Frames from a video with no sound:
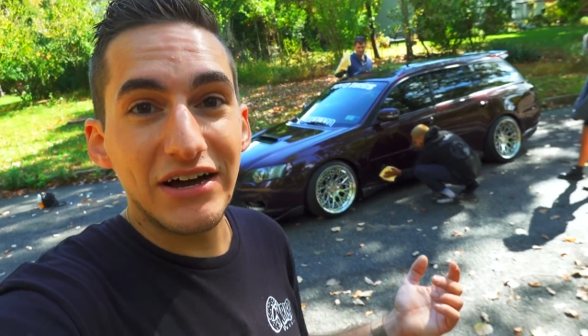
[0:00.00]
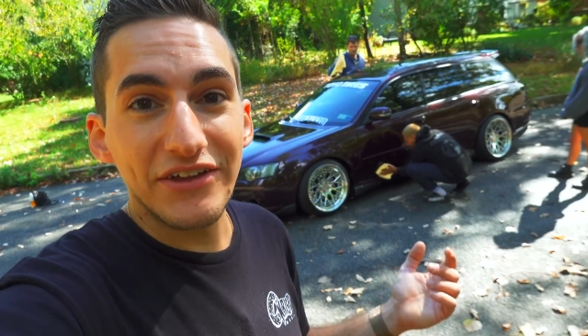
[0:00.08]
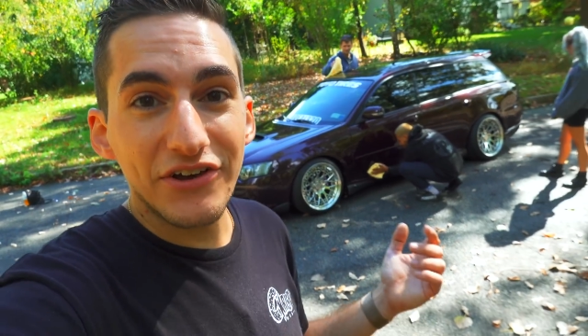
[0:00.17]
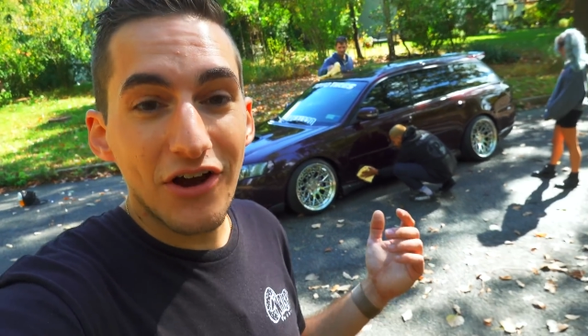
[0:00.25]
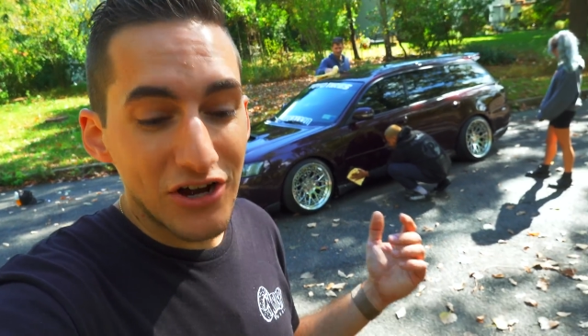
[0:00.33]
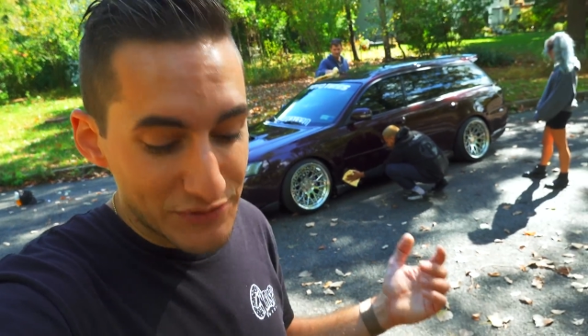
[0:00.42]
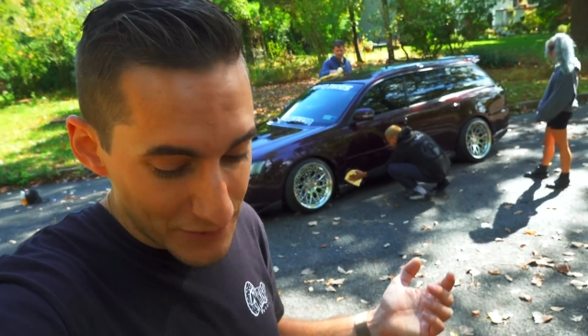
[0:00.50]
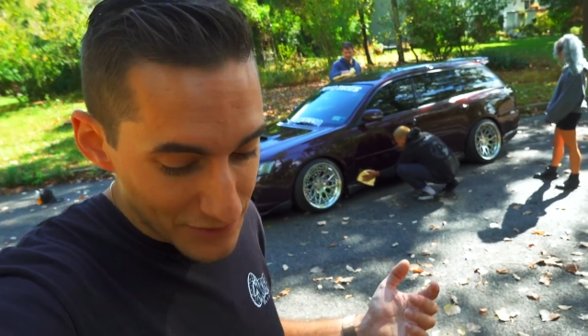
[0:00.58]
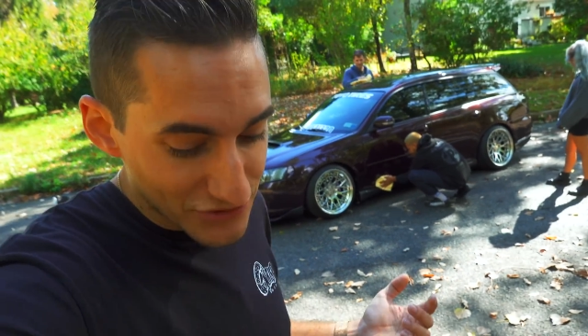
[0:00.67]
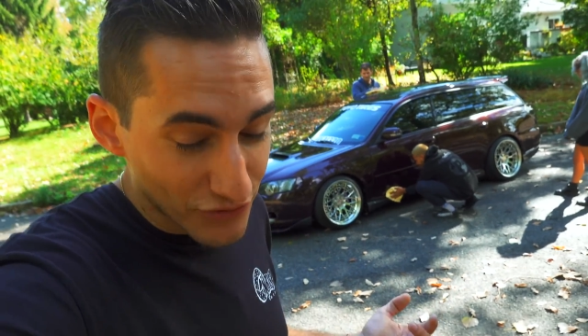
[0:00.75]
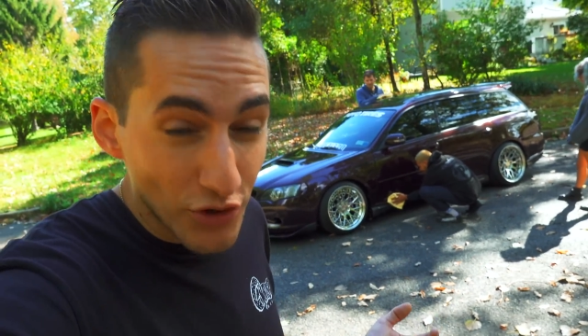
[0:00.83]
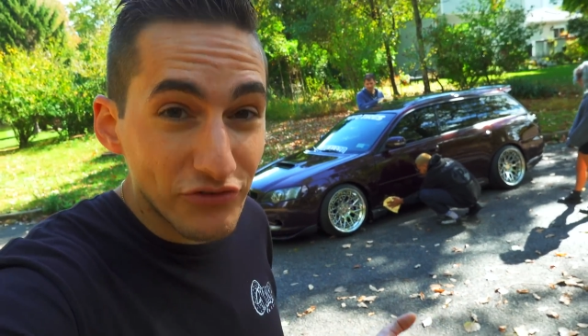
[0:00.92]
The car is pretty
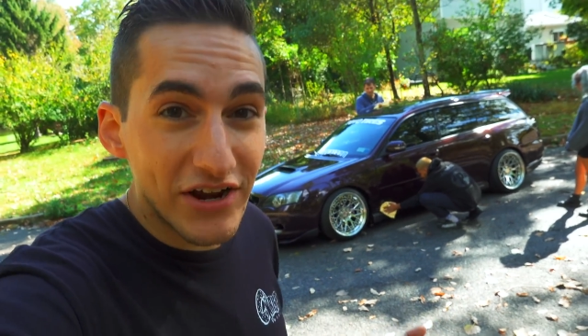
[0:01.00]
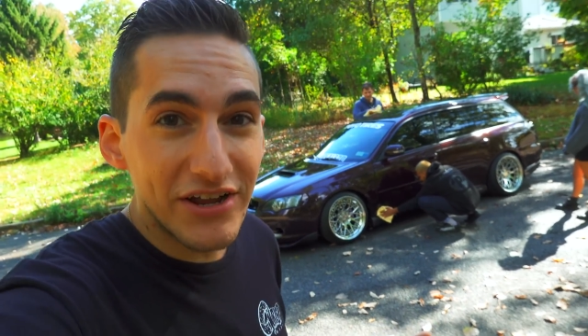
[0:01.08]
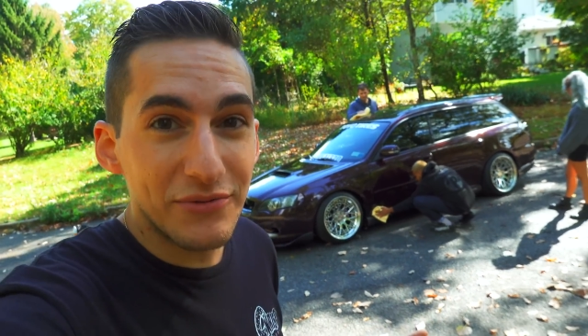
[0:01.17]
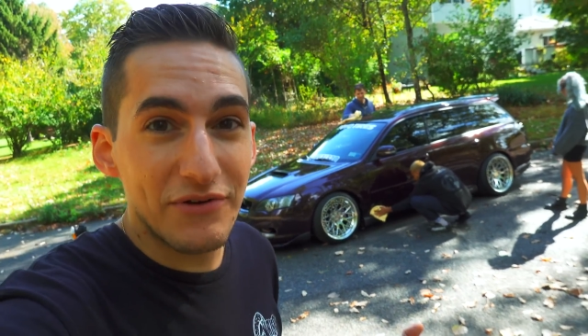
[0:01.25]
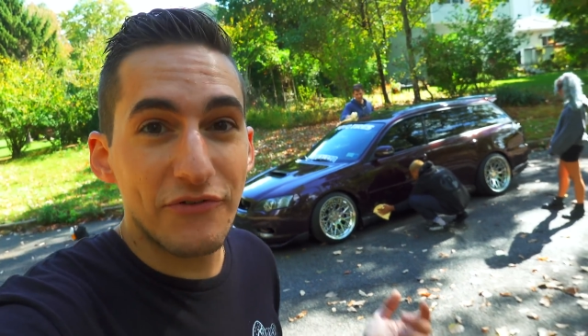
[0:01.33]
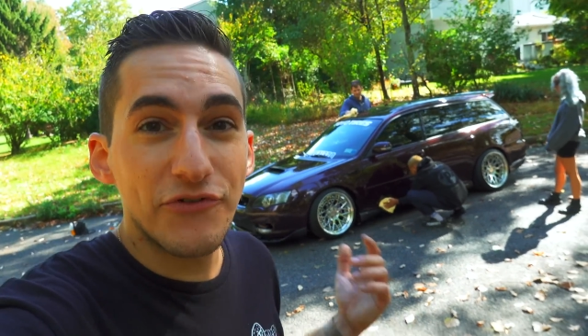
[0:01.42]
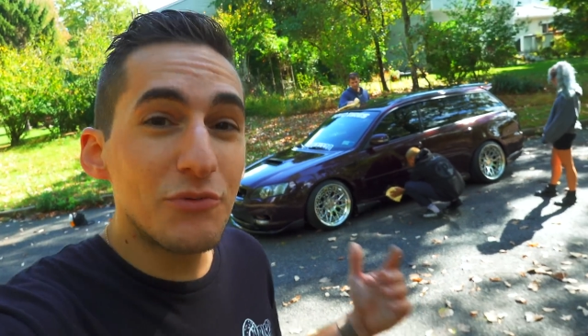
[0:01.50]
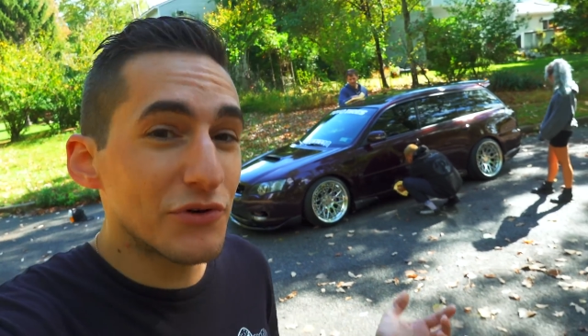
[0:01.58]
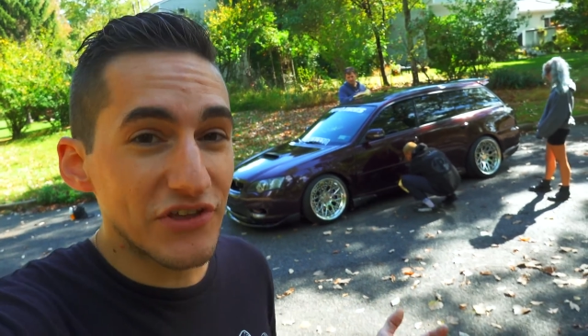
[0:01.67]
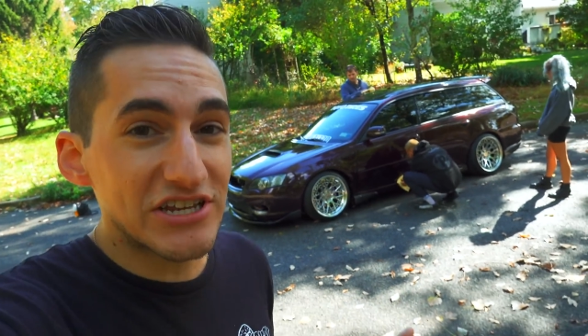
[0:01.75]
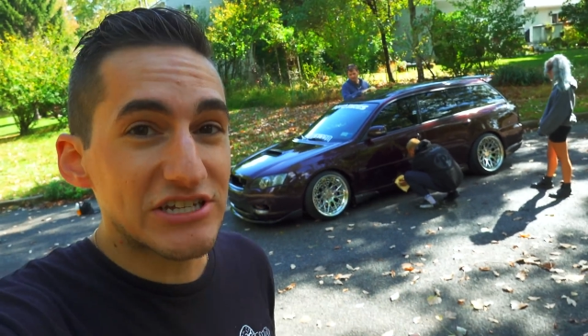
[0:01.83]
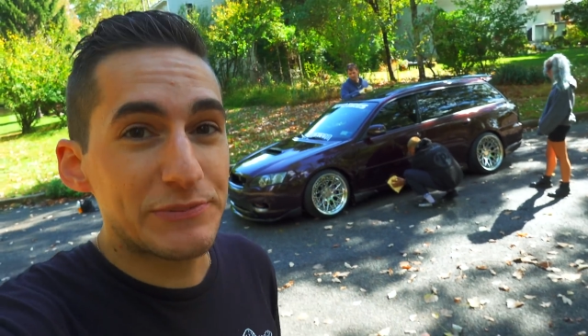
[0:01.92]
much road ready. We have a few more
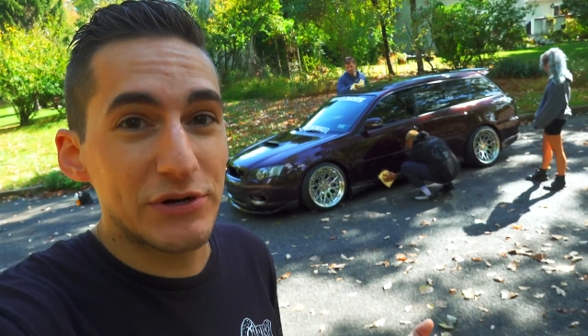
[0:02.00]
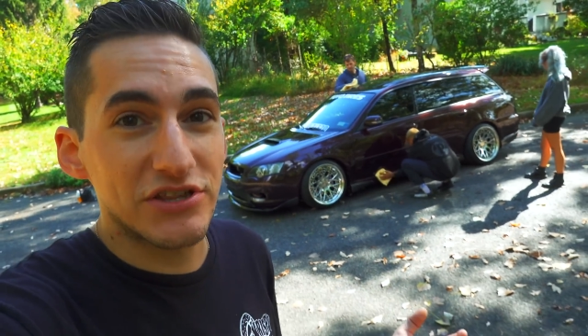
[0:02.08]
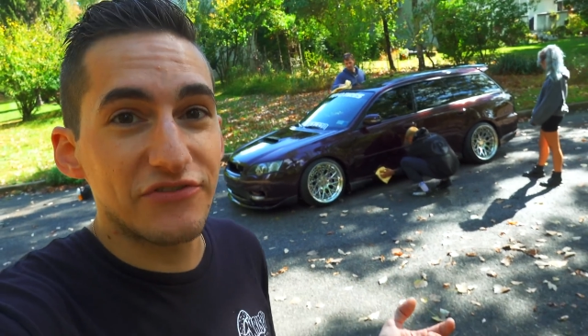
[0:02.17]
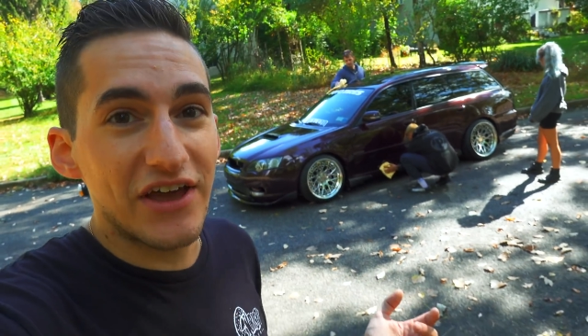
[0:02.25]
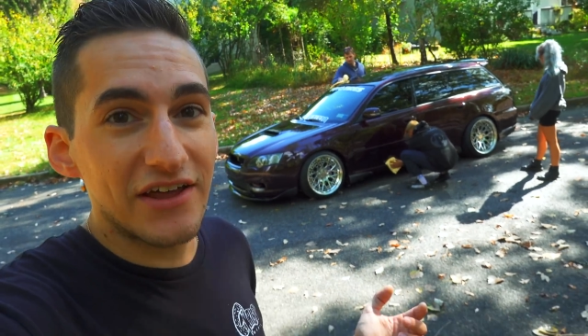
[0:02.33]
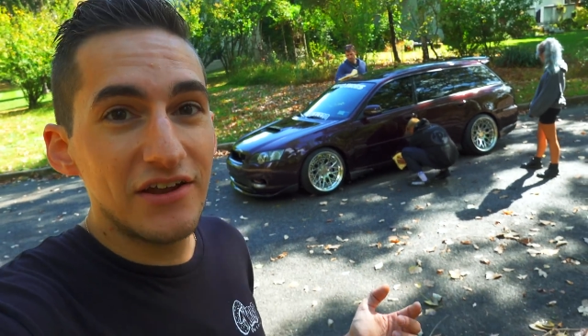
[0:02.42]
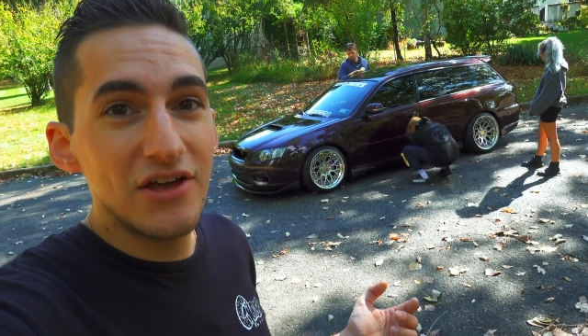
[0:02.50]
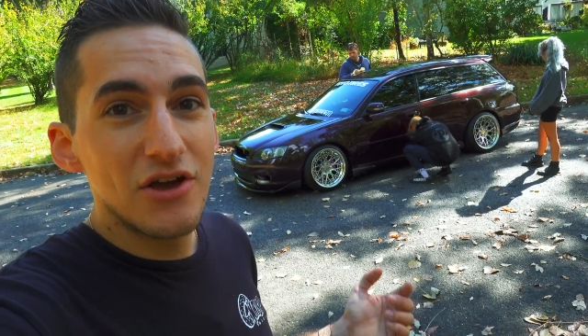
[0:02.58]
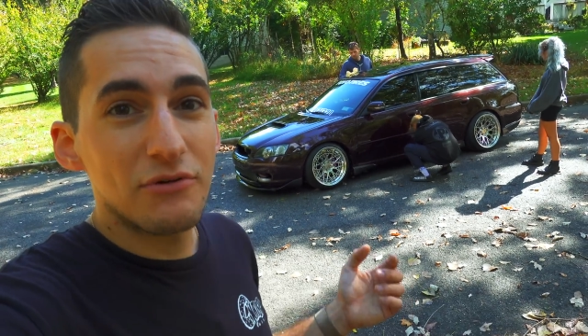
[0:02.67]
things to put in the van.